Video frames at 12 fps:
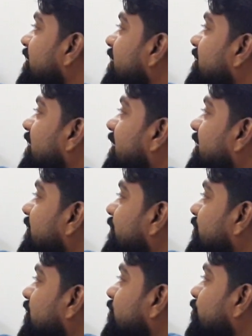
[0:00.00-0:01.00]
The
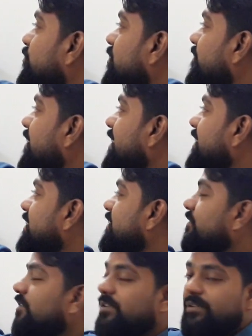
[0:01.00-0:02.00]
artificial source of light is
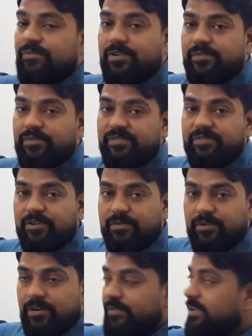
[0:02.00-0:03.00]
what
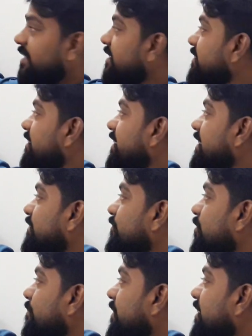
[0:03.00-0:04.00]
we can say, that is
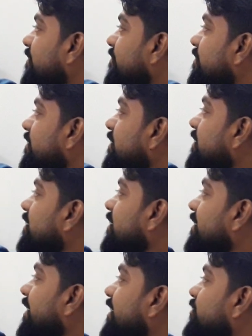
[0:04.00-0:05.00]
what bulb.
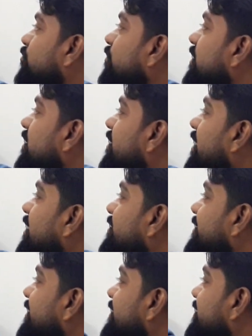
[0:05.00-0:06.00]
Natural,
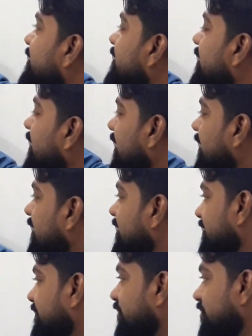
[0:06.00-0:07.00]
largest and
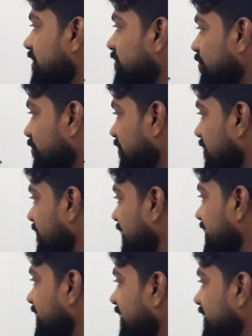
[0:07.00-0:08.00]
artificial source of
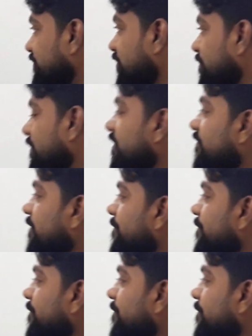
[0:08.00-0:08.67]
light, that is what bulb.